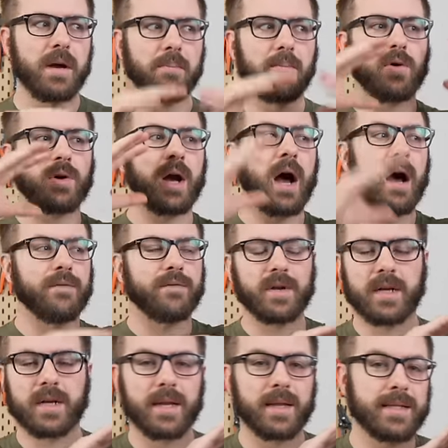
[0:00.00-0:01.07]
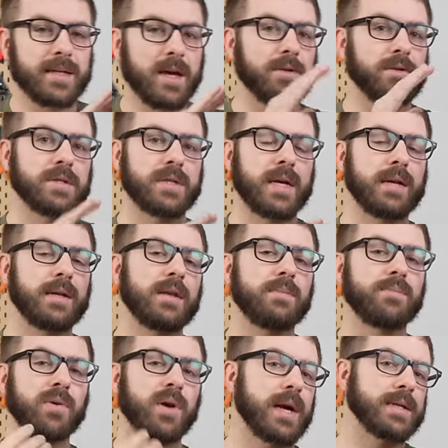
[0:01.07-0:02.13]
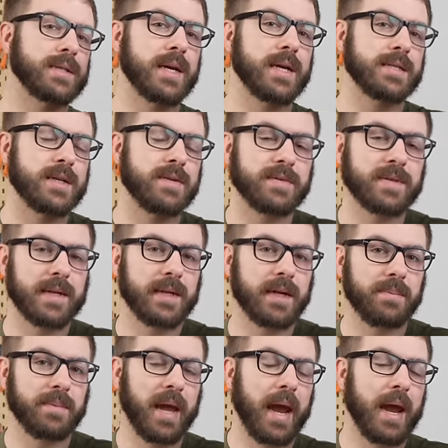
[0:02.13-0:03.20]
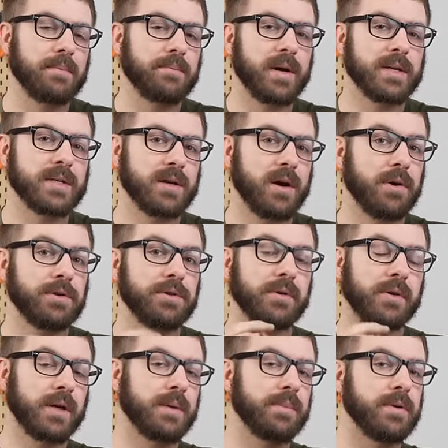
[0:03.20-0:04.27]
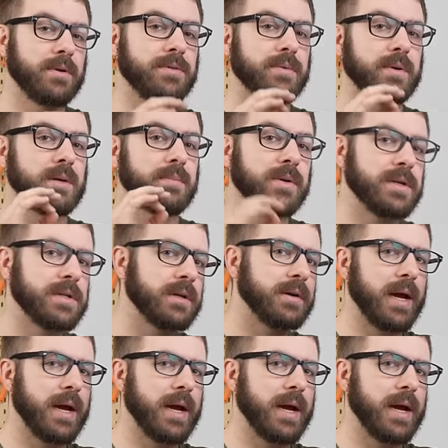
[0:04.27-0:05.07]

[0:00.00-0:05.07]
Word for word: more confident in at least understanding the process of setting up CAN bus on your Klipper 3D printer.